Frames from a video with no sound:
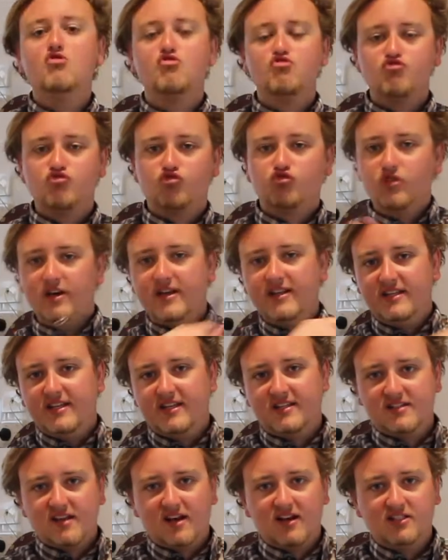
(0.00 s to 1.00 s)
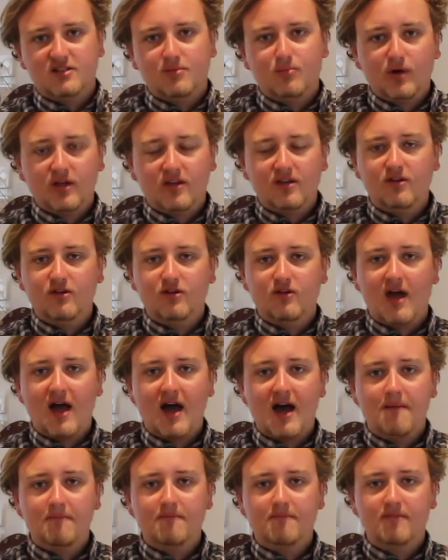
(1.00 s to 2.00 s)
Really excited to bring you
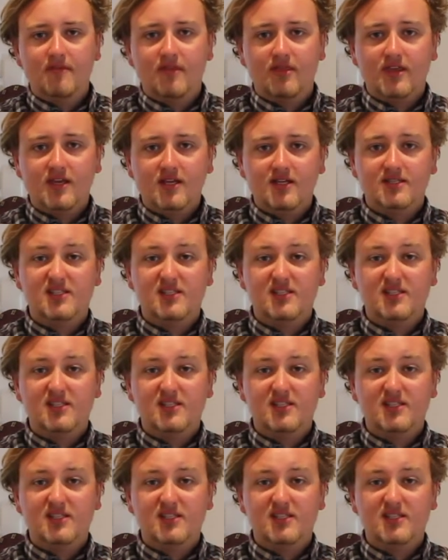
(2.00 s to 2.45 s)
the